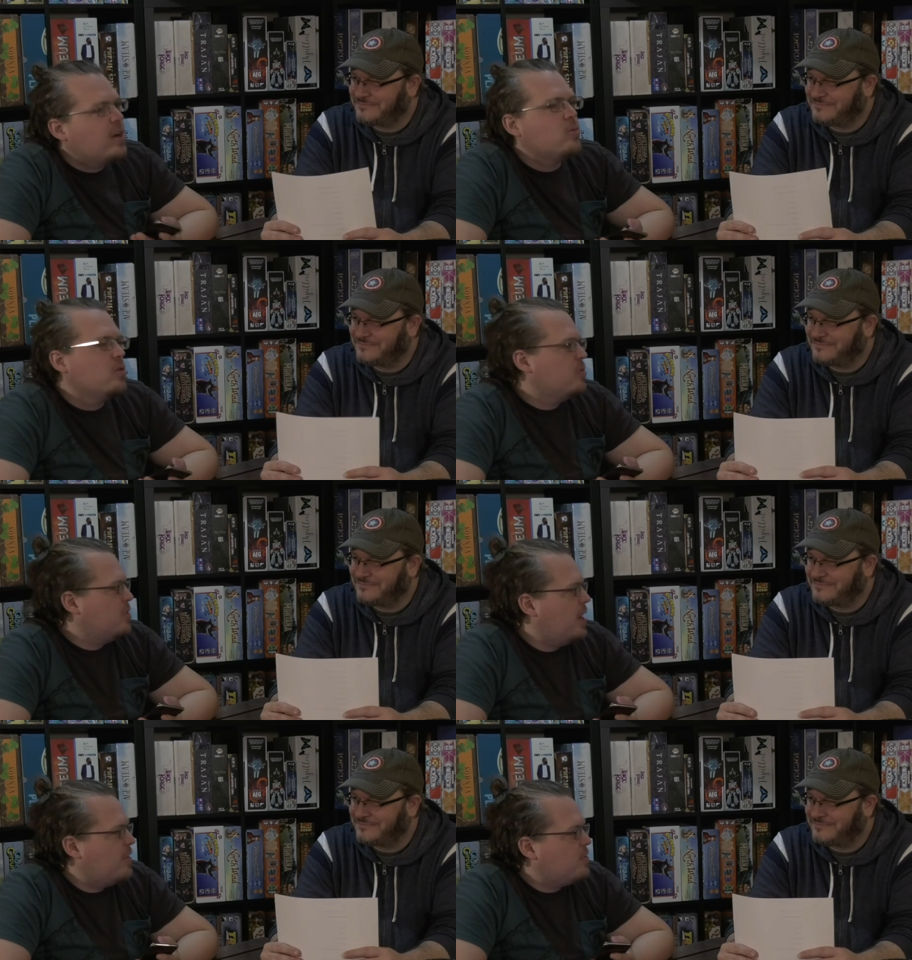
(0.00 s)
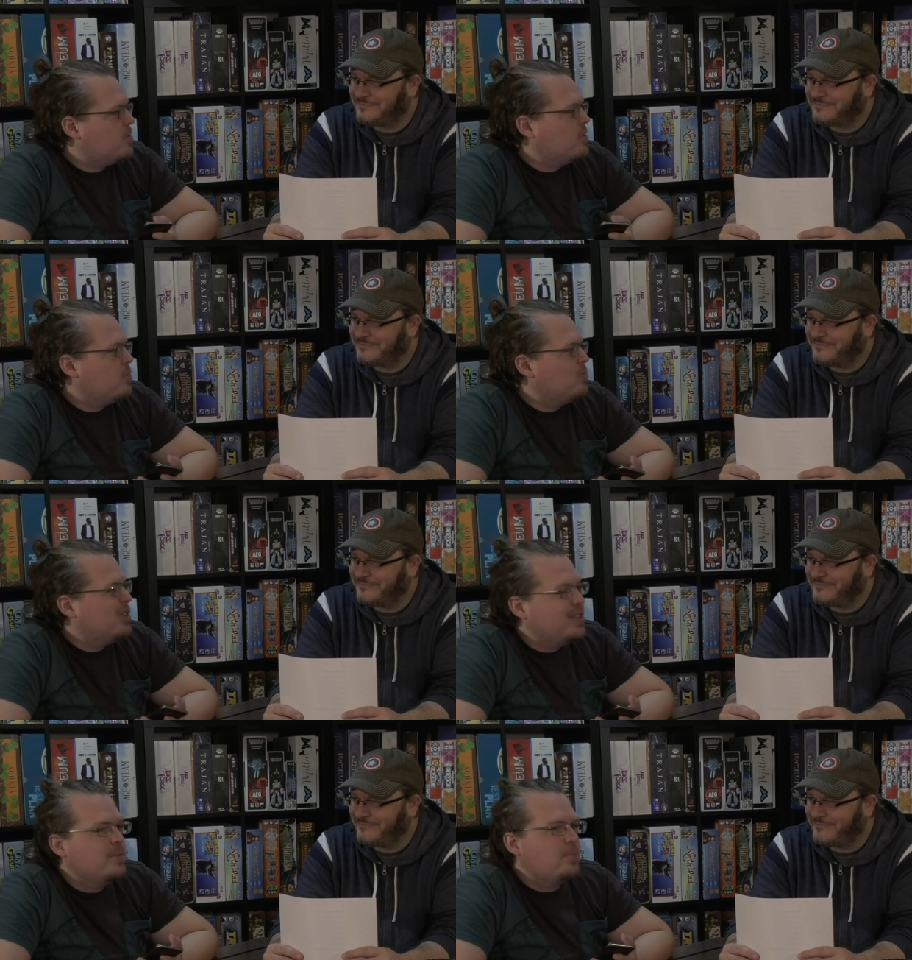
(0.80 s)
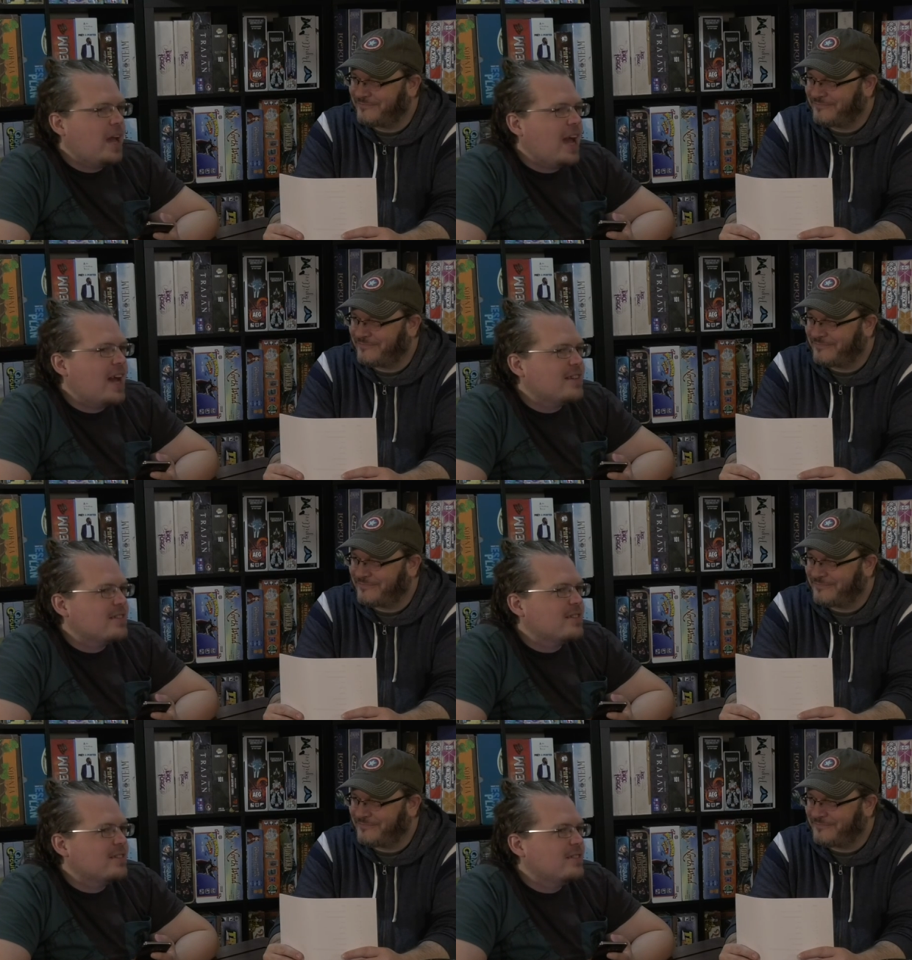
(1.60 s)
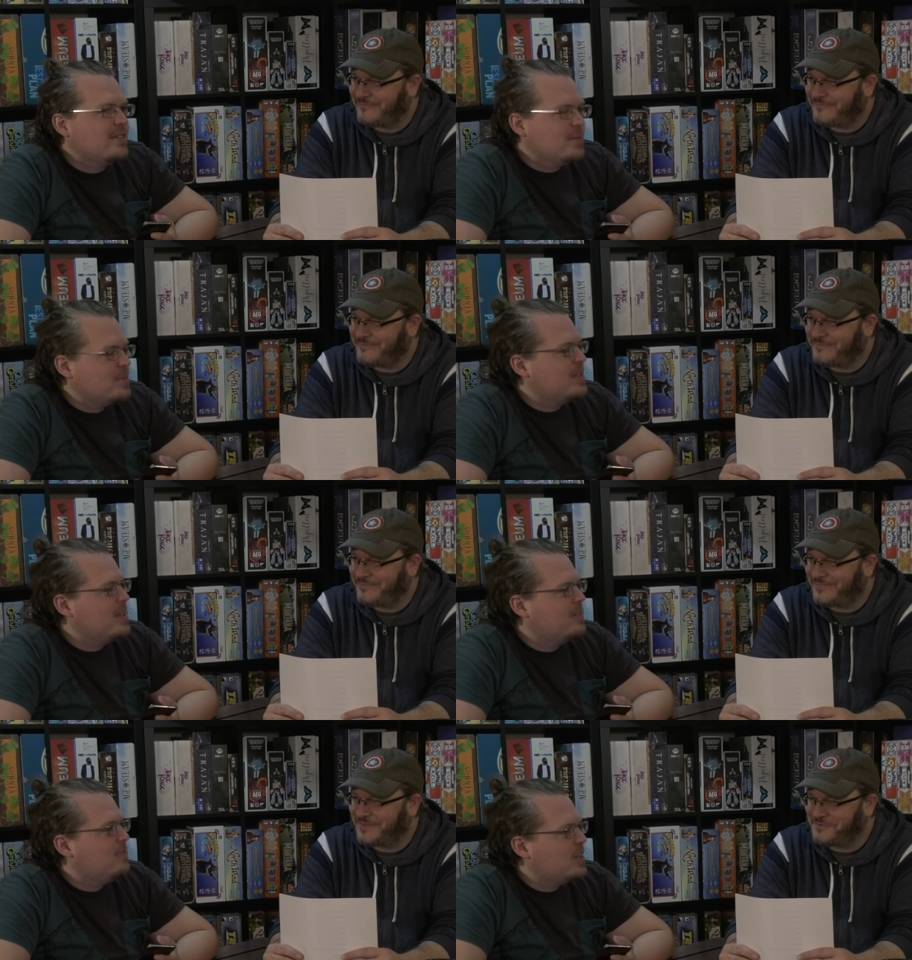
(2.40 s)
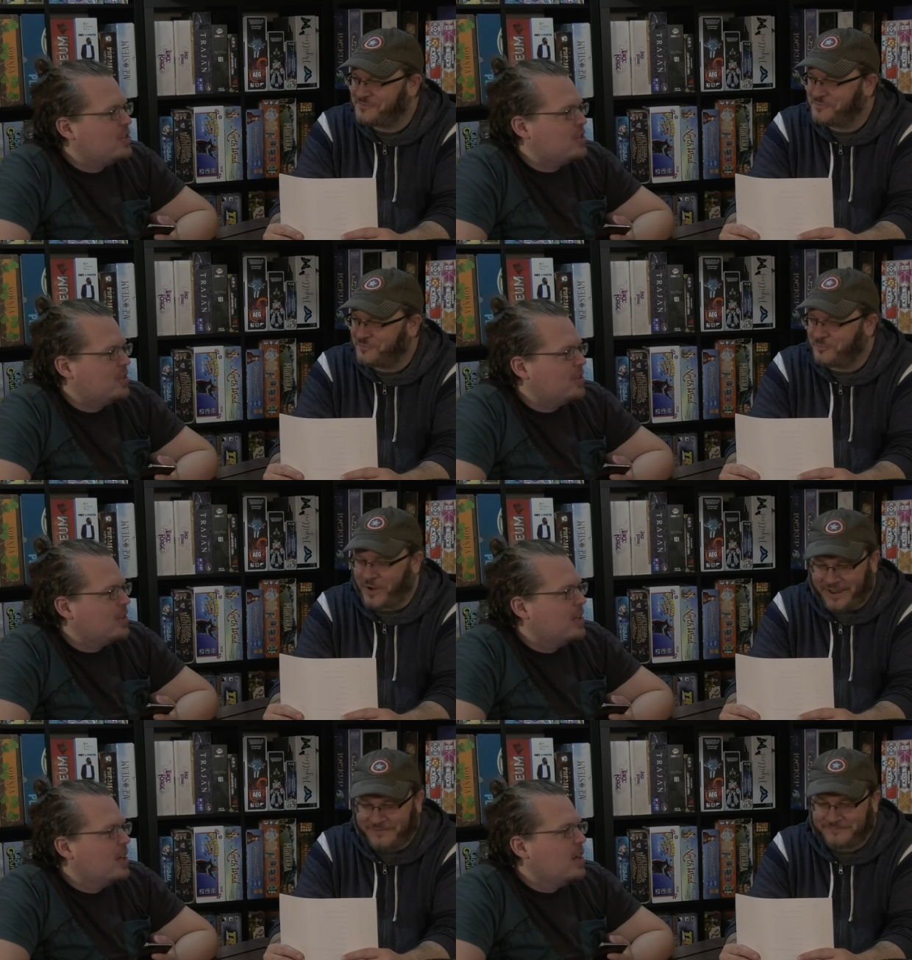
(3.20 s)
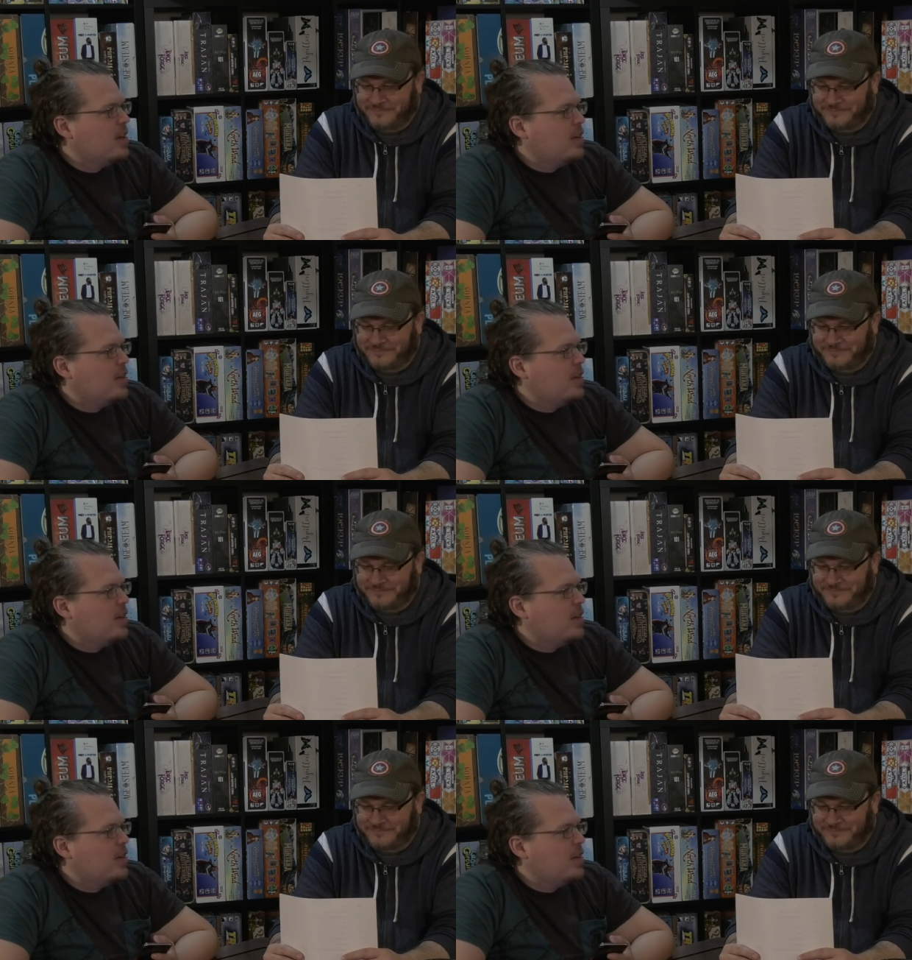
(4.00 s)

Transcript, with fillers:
Speaker 1: I don't know if it ever really pass deep sea adventure, right?